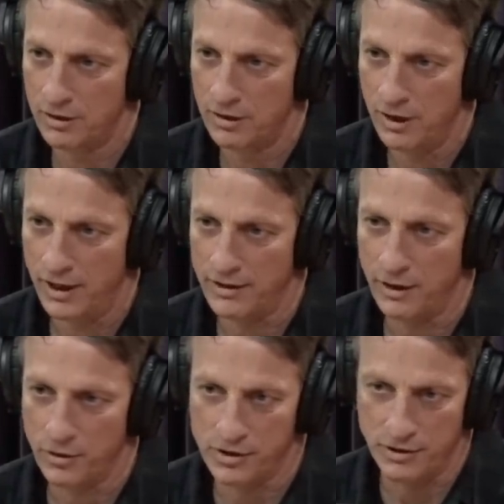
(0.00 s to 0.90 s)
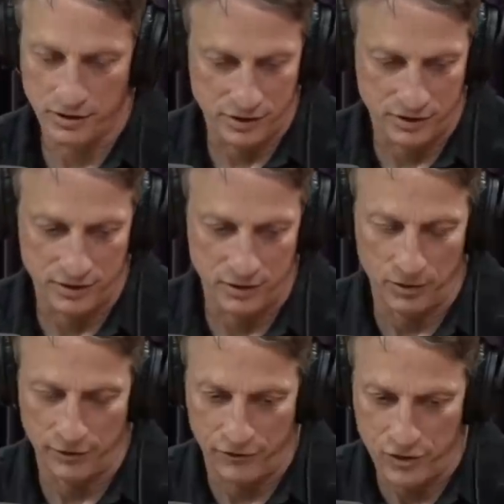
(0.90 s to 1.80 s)
And there was a, this there
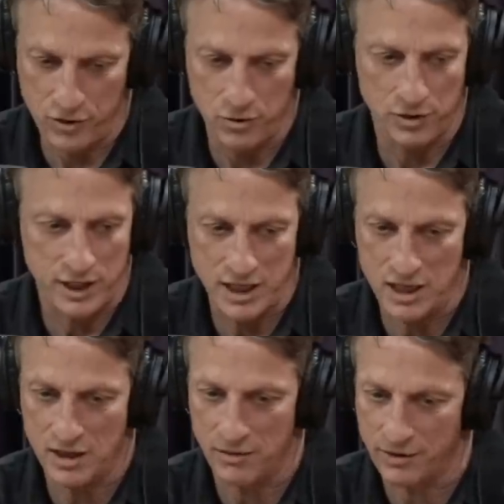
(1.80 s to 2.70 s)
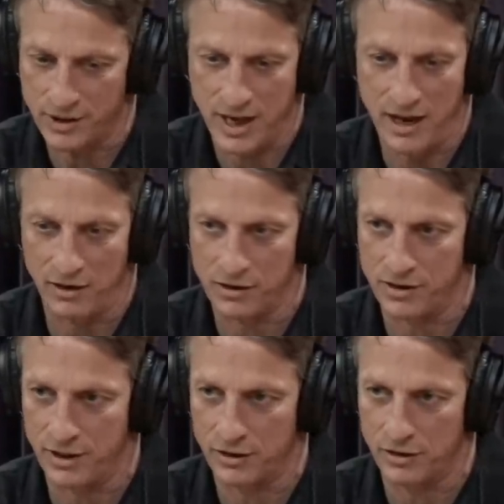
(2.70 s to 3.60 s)
were a few key
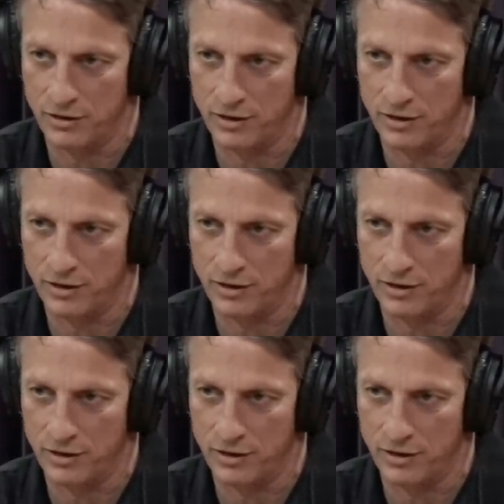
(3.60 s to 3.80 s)
skaters that